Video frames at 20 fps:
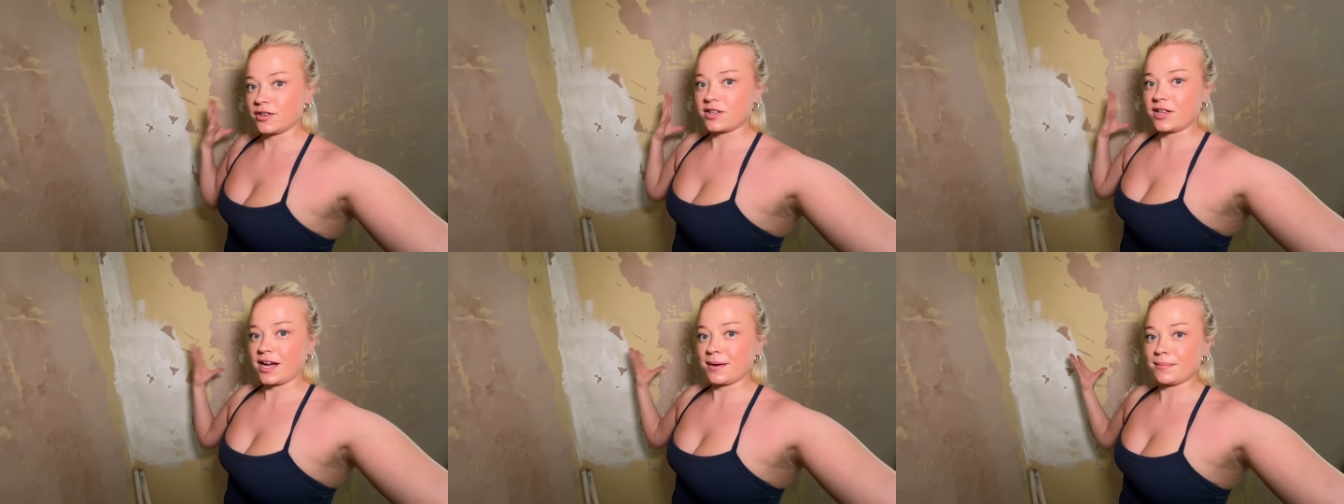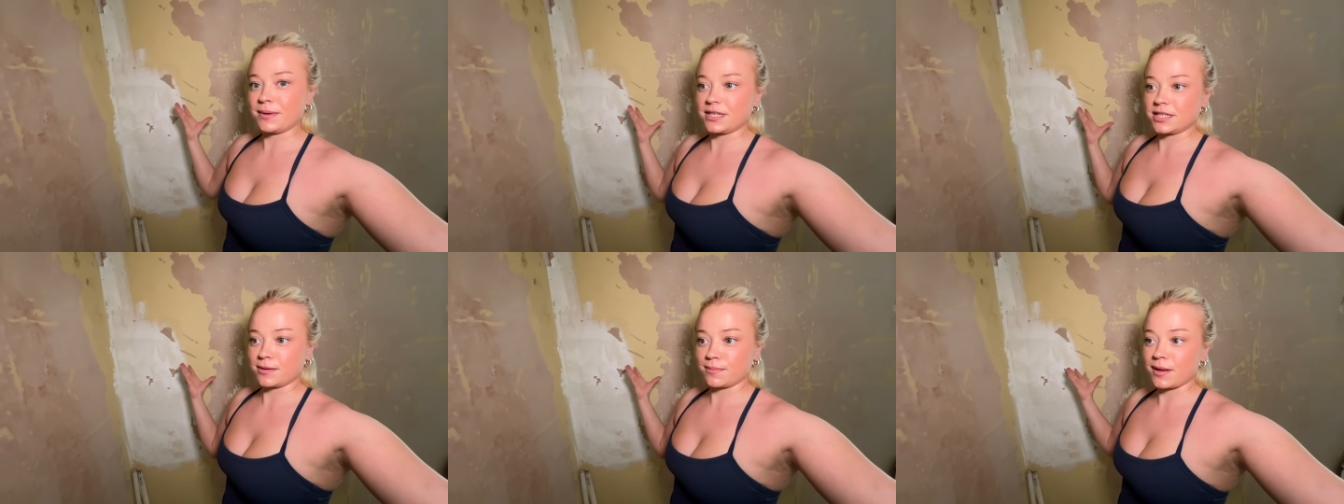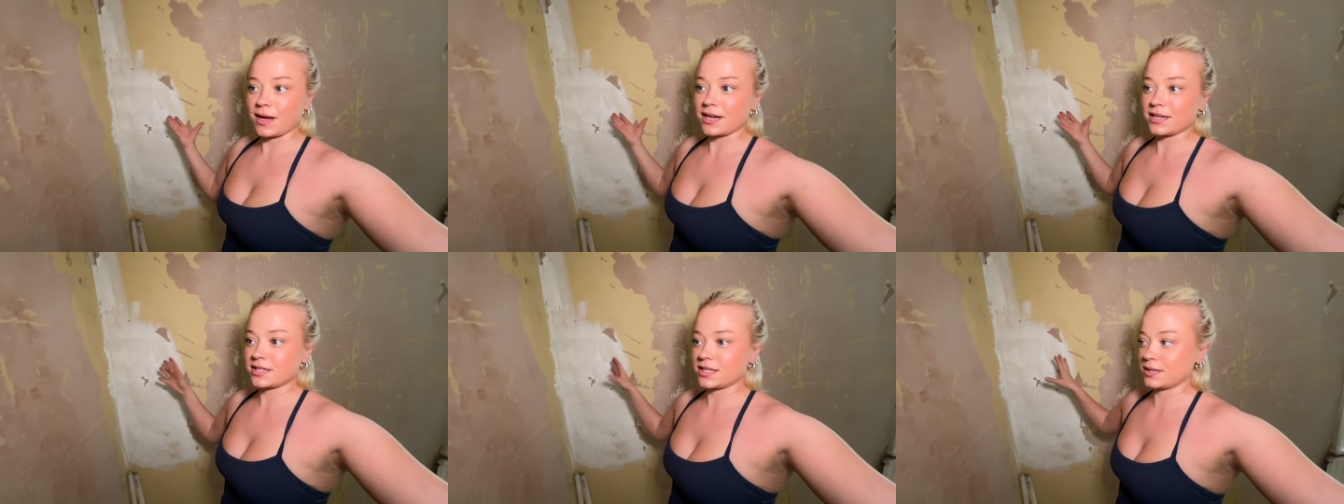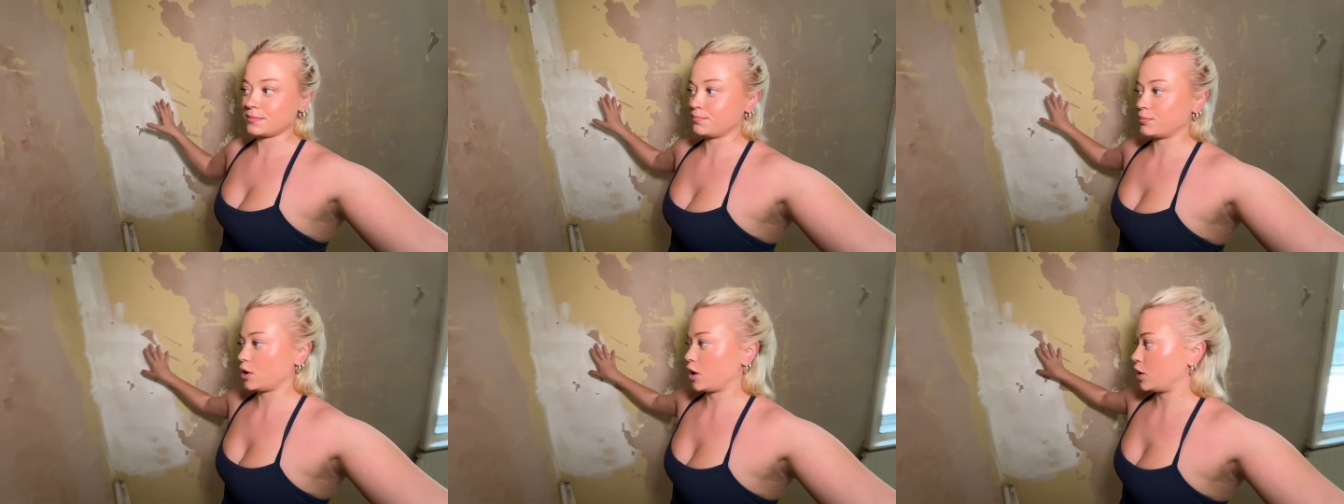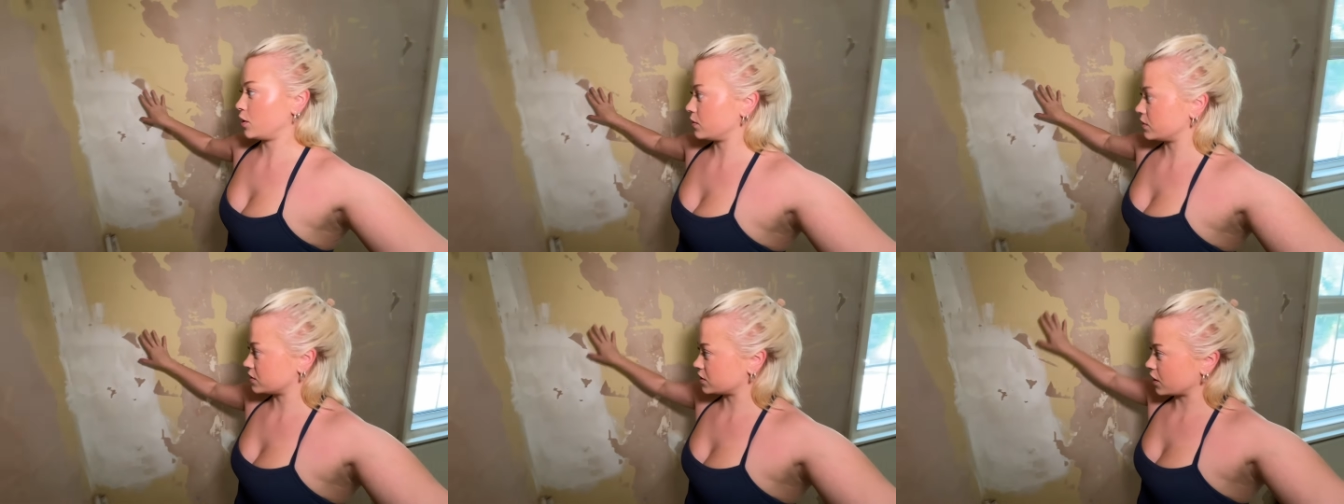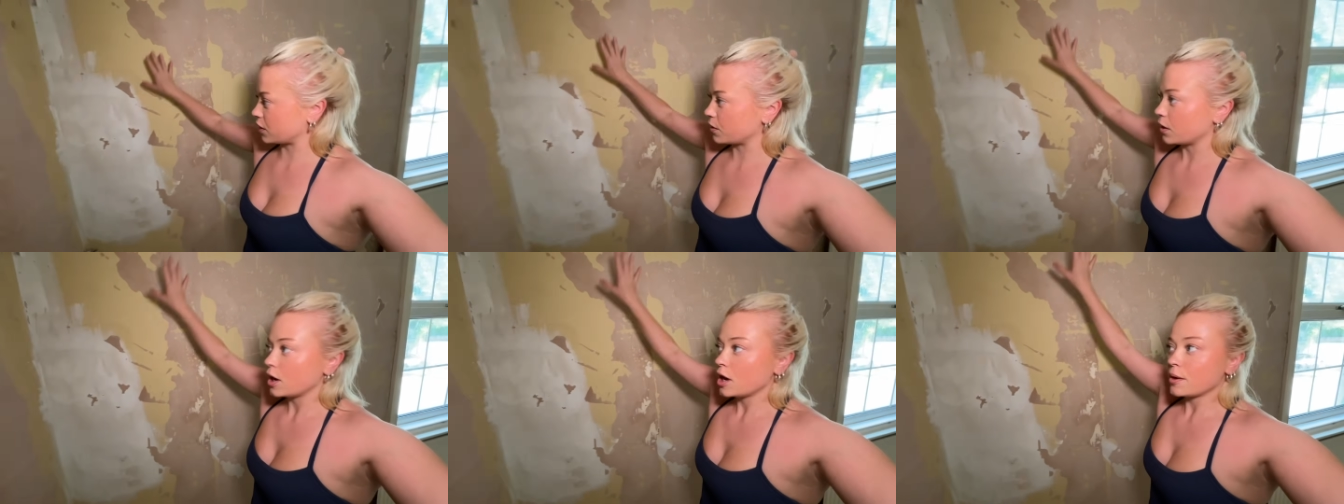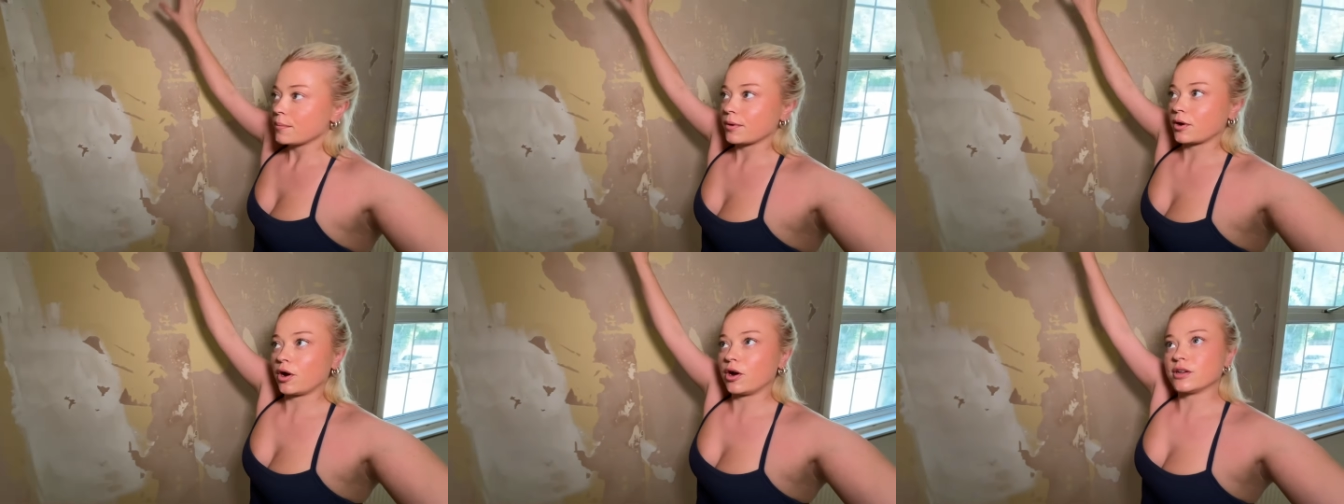That means the plaster's blown. So
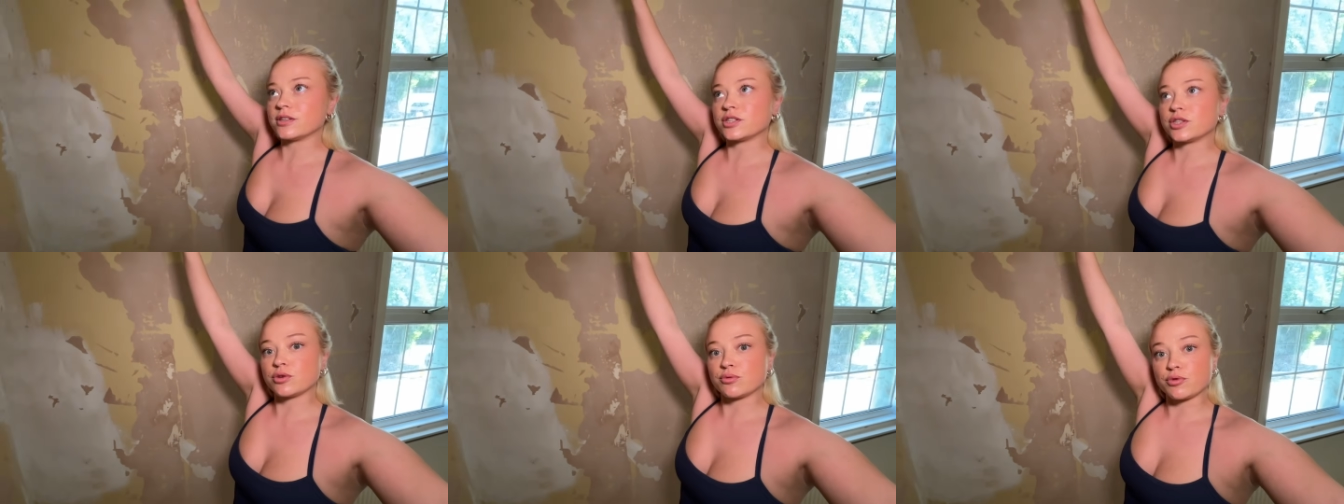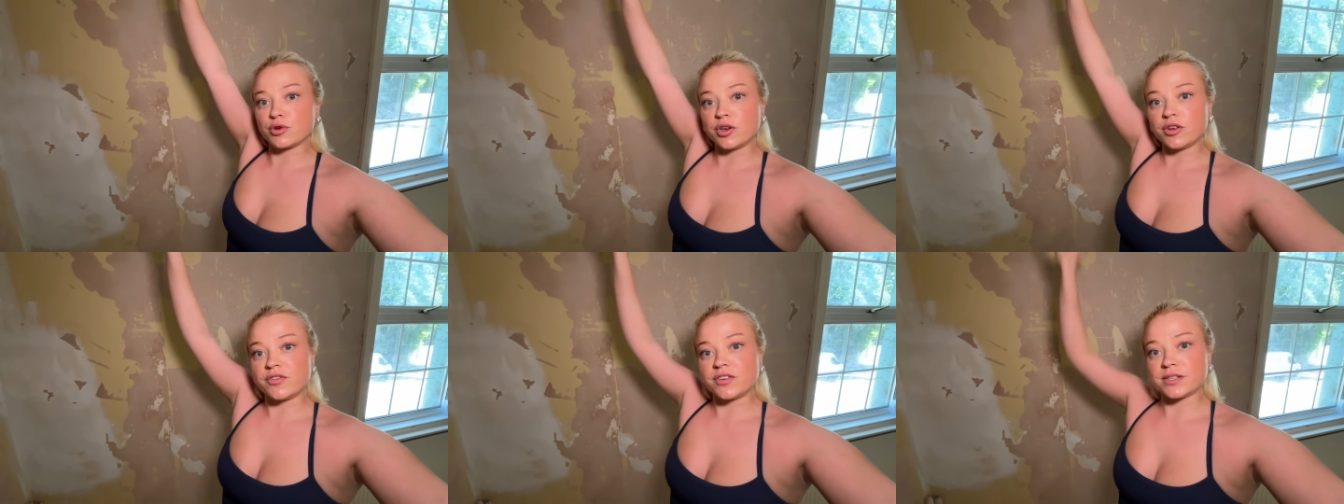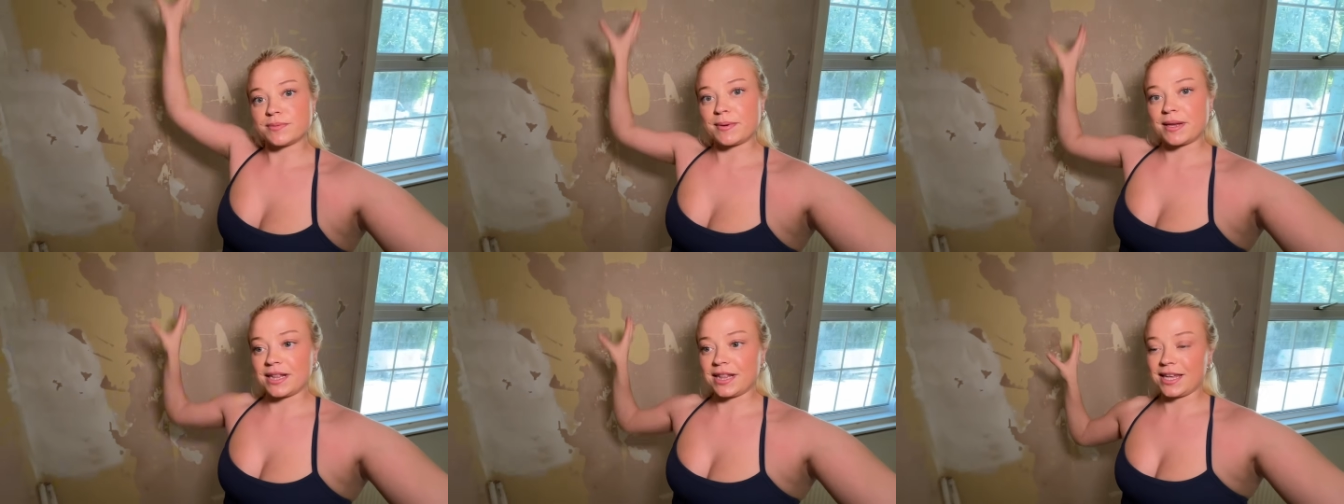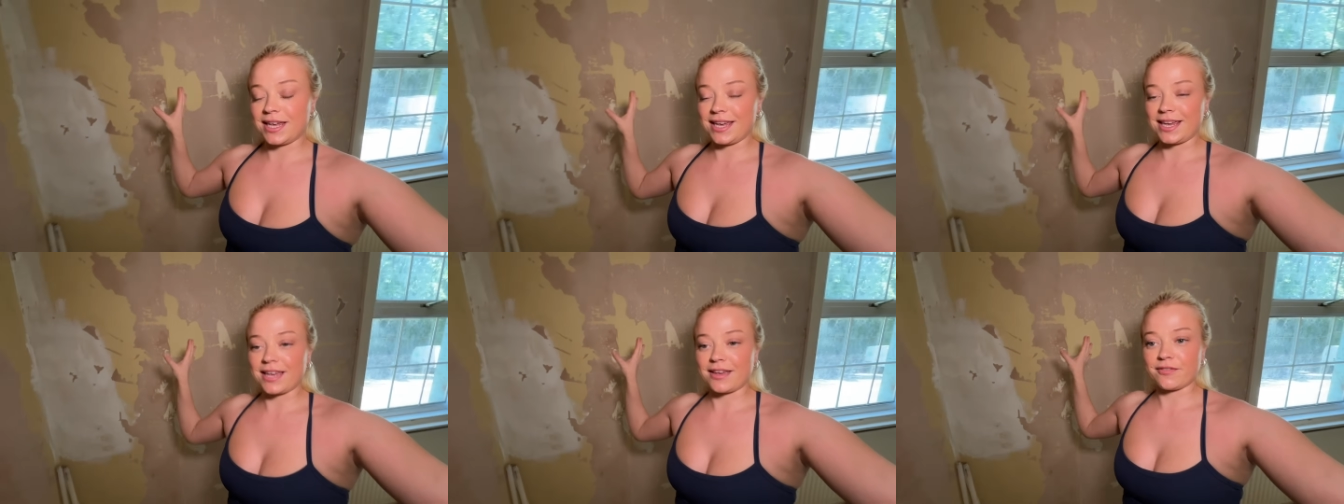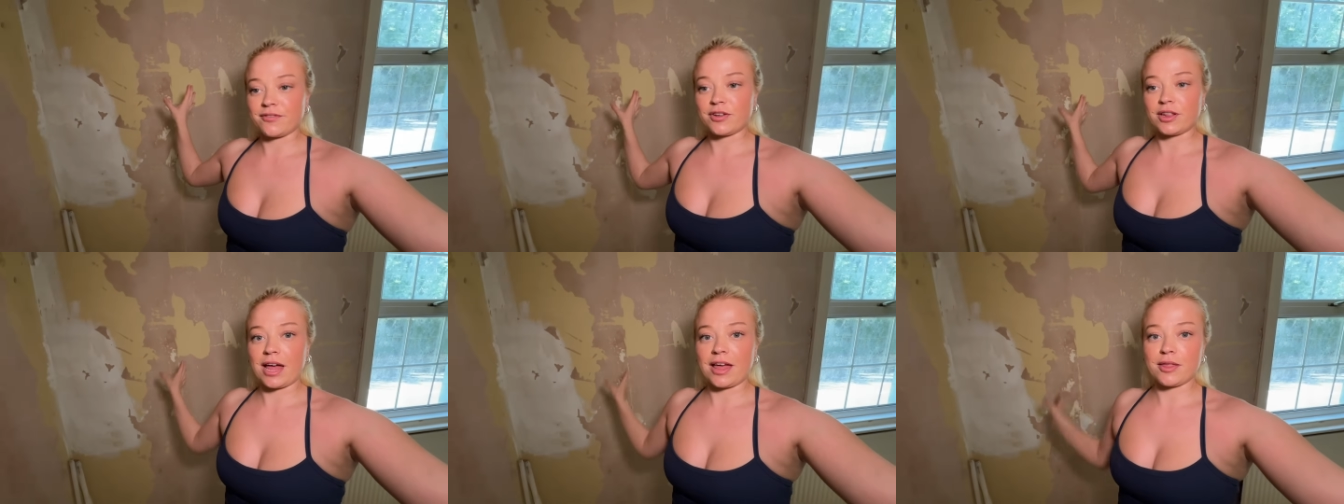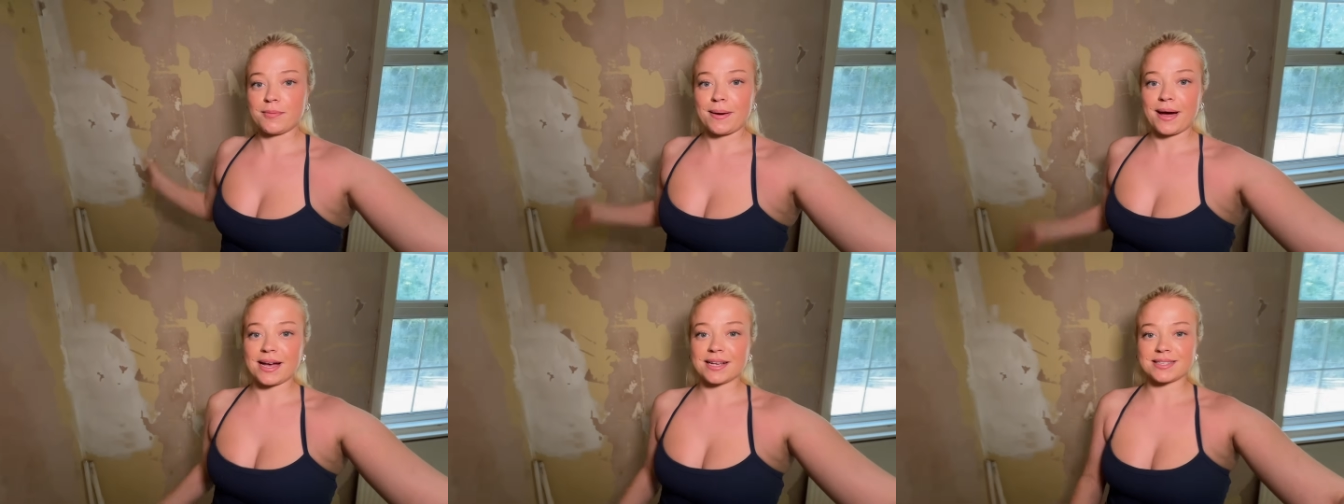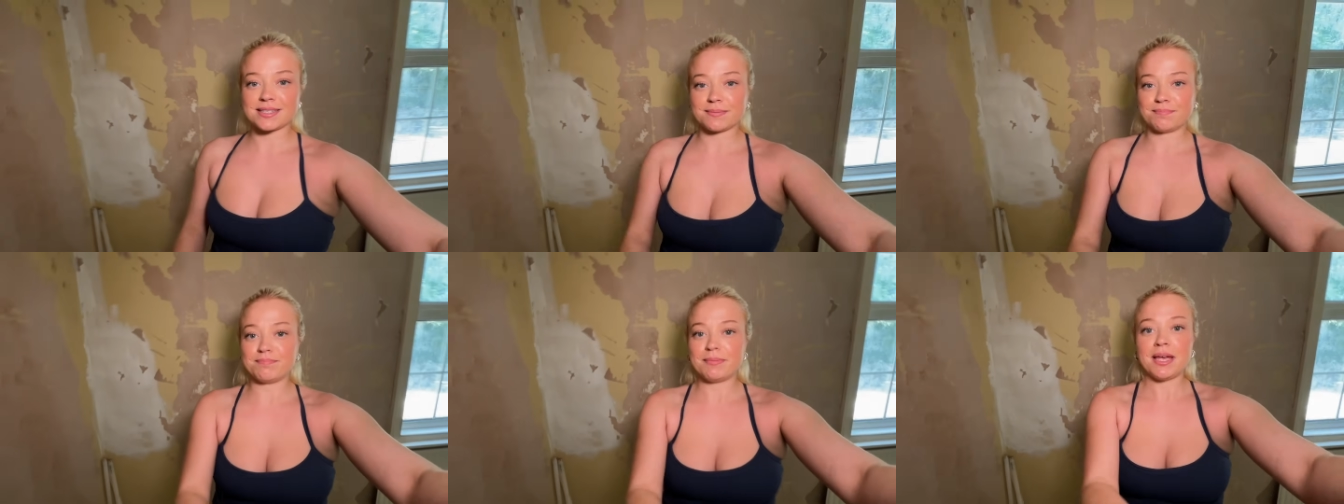because the roof has been leaking for like the
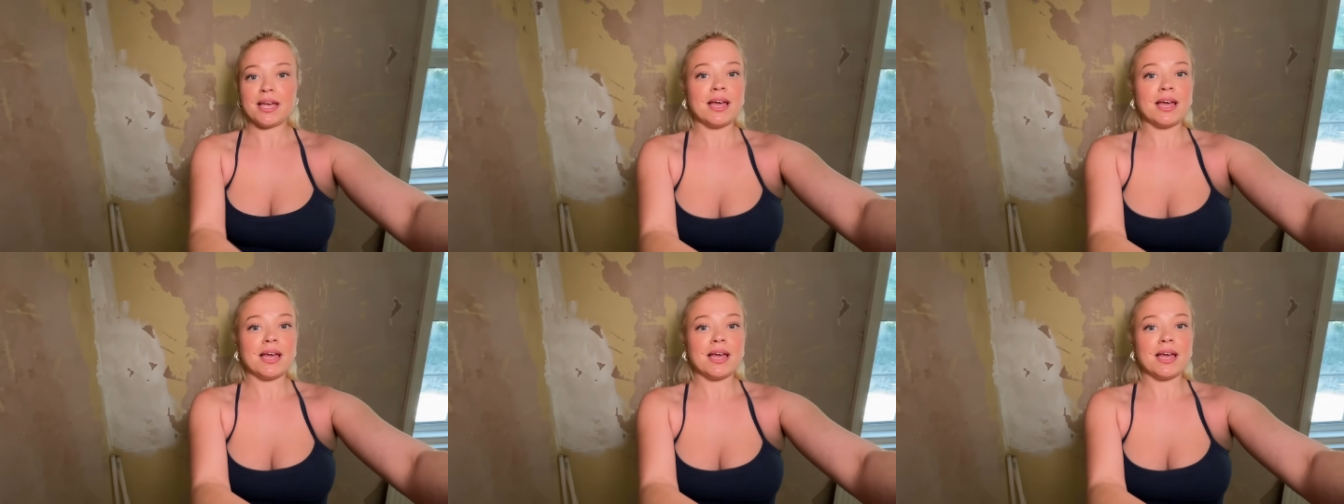past